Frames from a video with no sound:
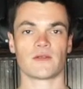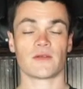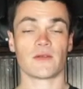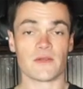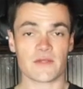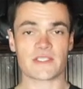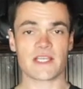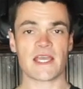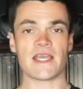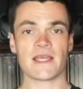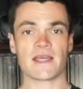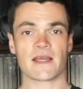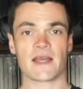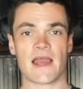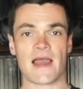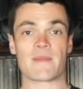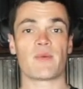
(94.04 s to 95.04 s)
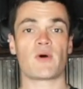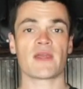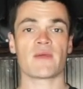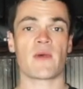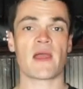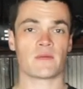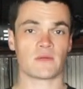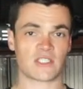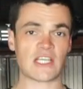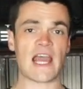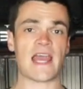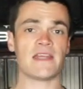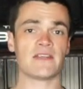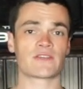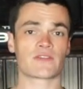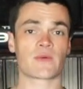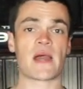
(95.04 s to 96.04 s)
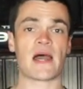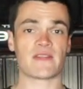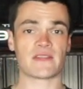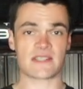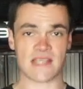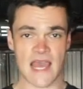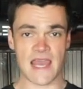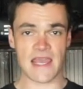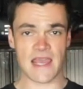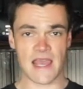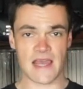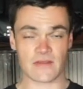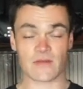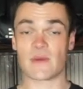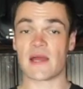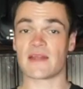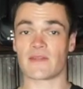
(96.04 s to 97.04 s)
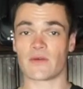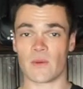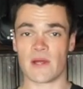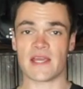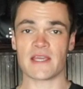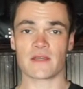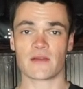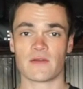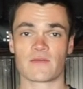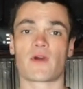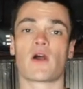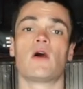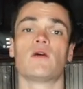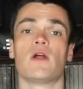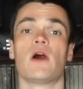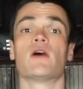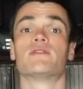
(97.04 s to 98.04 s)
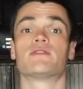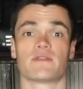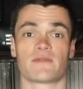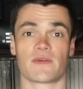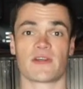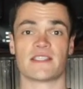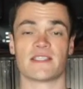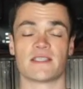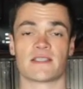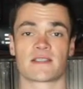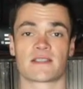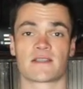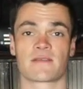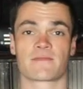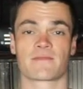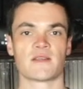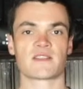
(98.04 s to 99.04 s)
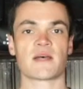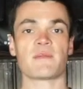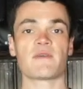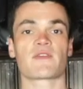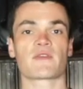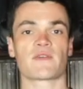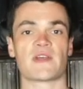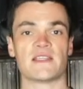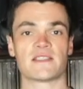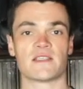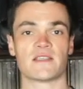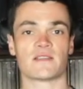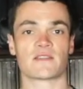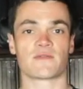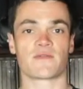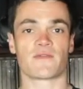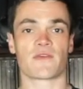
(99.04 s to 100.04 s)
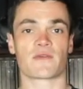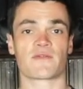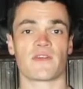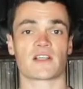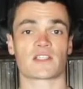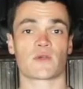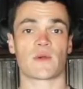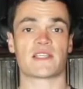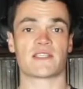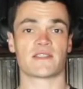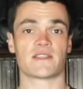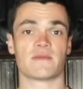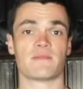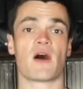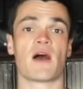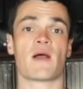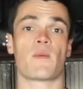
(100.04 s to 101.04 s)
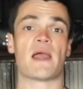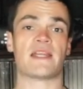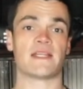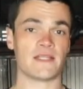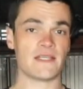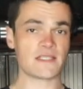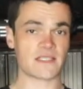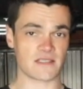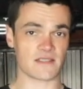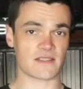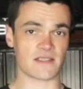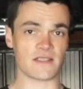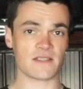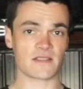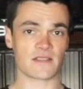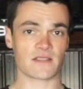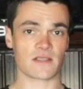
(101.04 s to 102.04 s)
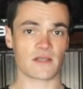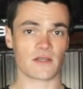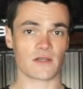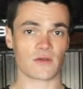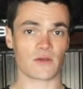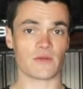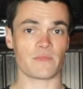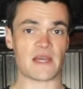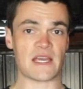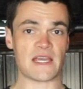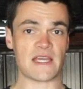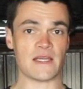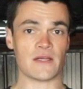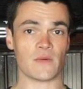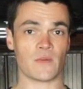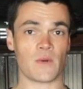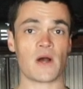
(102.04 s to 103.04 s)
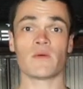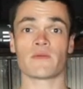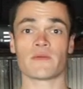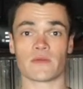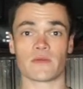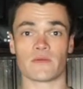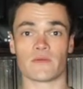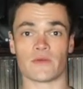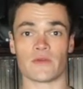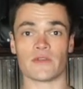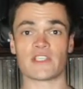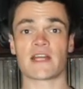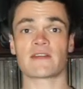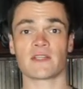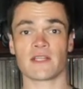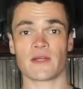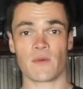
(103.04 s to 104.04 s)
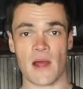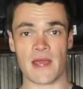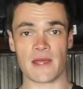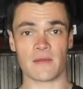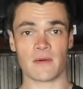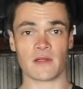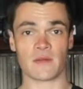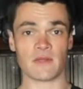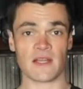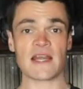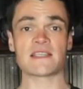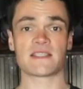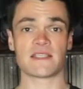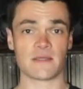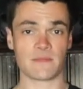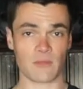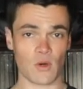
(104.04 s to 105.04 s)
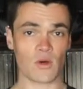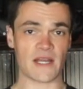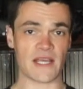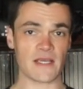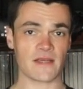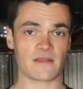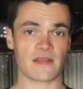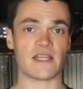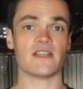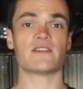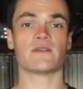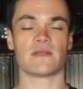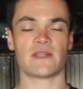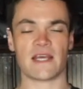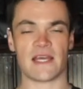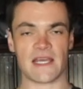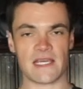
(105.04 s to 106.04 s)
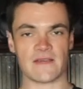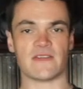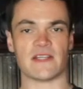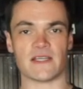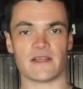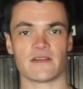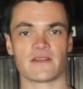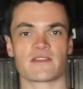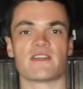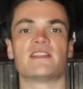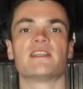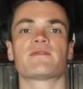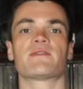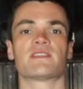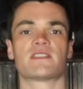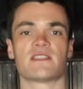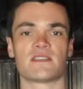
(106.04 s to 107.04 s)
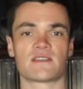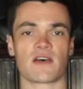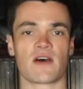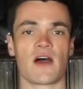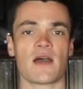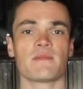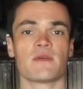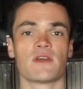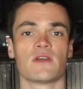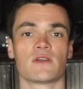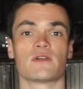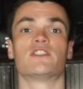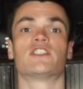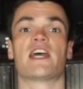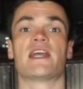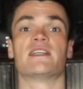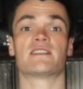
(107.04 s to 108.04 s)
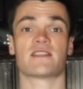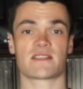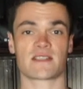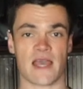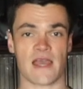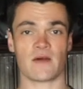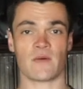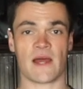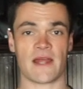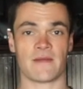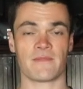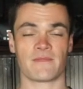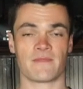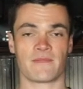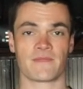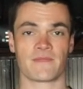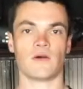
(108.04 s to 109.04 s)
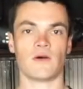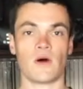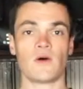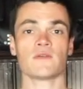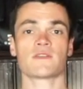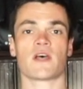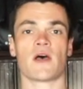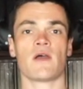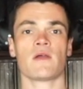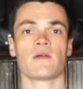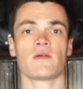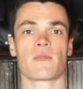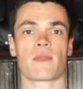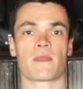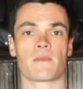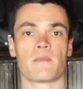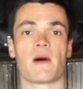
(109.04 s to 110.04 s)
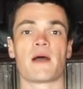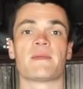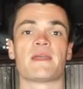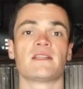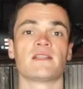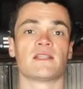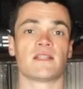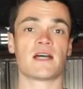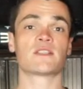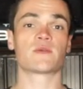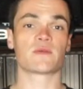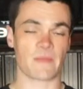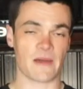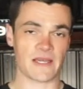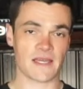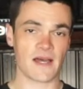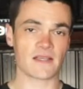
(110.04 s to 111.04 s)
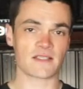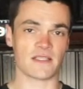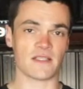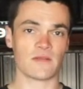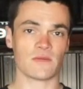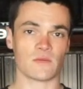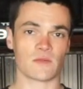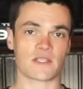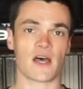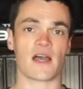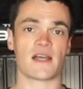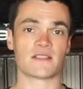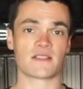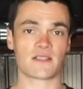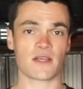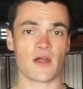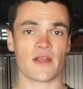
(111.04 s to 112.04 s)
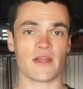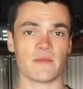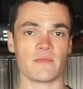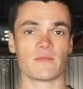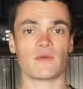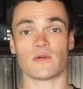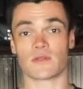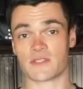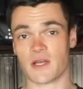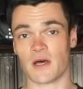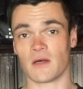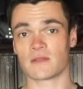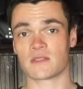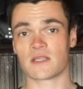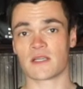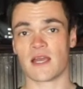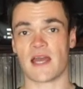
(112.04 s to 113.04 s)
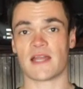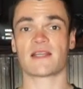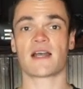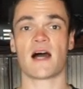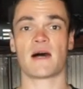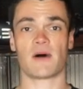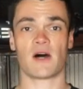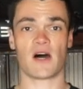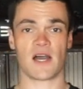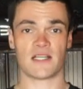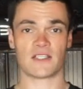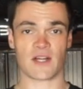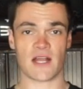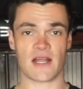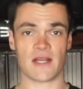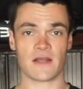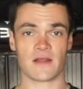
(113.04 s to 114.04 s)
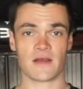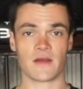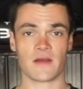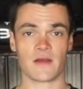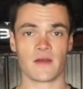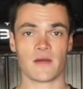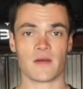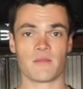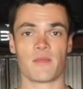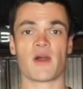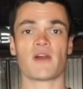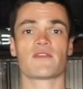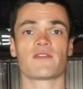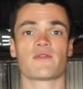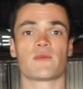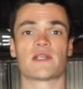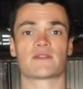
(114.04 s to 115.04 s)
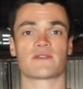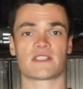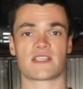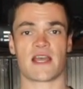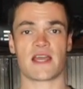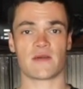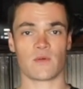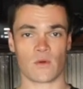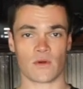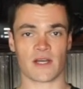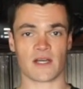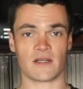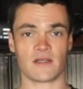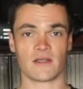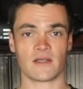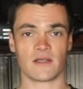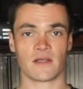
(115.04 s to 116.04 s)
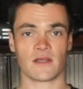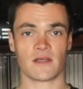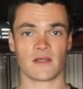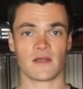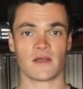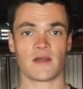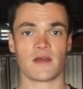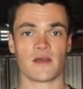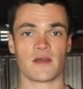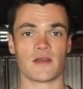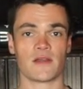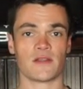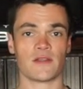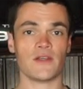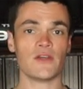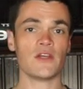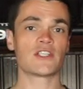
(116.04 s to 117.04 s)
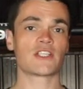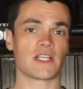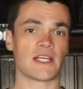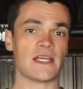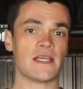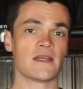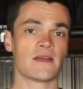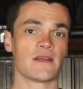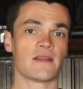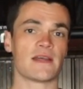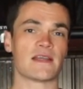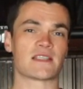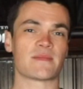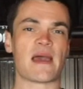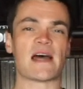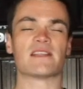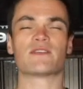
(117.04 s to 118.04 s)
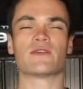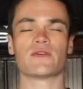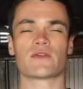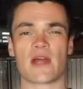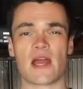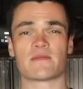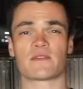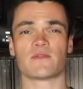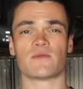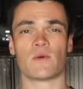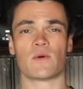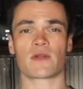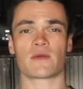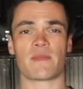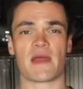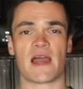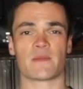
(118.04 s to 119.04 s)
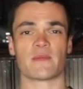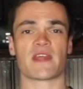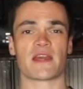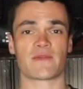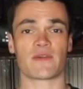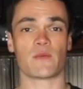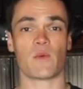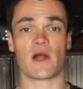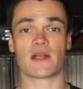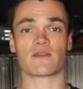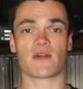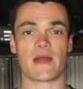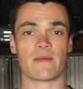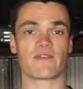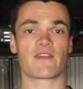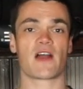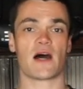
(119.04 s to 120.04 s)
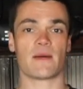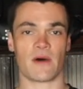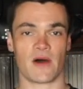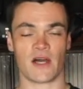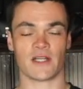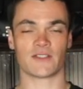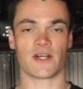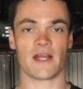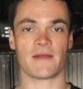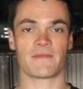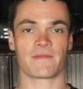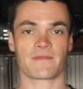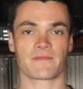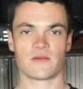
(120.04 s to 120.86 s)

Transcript: You see, our body weight will change throughout the day and throughout the week for a whole host of reasons. Some of the reasons for the fluctuations in my weight in this instance could be, well, you generally weigh less in the morning than you do in the evening, so the difference in time could change the scale weight. Also, my meal at lunch with my cousin was high in sodium, or salt, and carbohydrate, both of which retain water. Usually, there's about 2 grams of water bound with every 1 gram of carbohydrate.